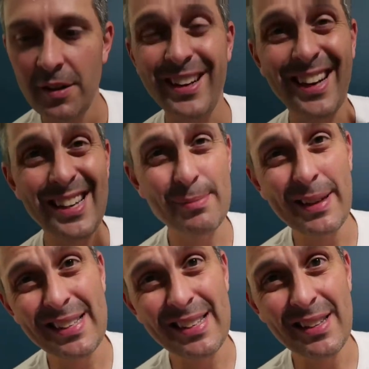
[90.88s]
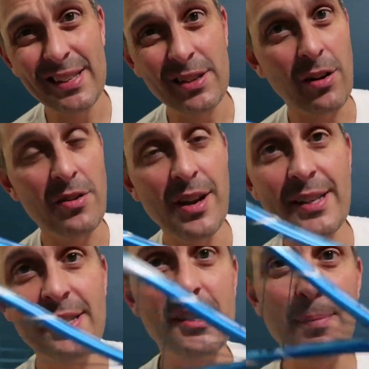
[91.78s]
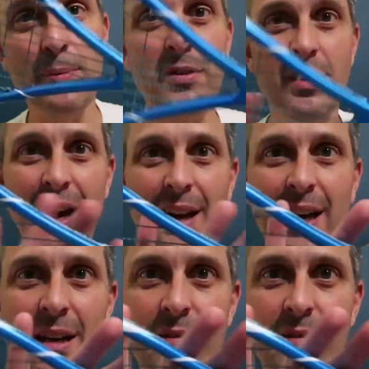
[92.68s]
The cosmetics on this are nice and simple. You got kind